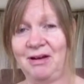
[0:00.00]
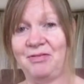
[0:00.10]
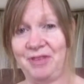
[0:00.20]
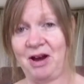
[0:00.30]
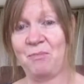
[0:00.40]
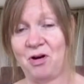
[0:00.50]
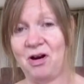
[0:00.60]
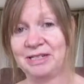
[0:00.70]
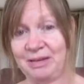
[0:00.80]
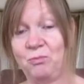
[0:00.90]
on their
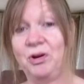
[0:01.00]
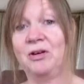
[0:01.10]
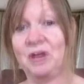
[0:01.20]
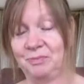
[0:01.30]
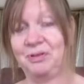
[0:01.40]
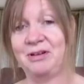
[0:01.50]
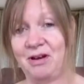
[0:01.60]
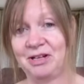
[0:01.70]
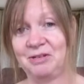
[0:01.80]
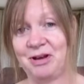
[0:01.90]
part that we're going to be
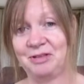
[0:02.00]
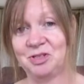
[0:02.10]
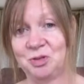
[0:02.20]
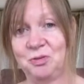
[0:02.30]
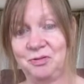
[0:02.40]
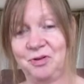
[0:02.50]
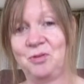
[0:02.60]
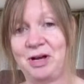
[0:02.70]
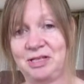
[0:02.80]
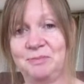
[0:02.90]
knocking around the school
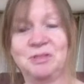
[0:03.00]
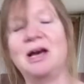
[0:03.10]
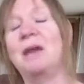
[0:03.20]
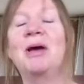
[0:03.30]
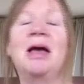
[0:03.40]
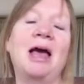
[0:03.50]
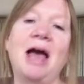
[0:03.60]
for quite some time,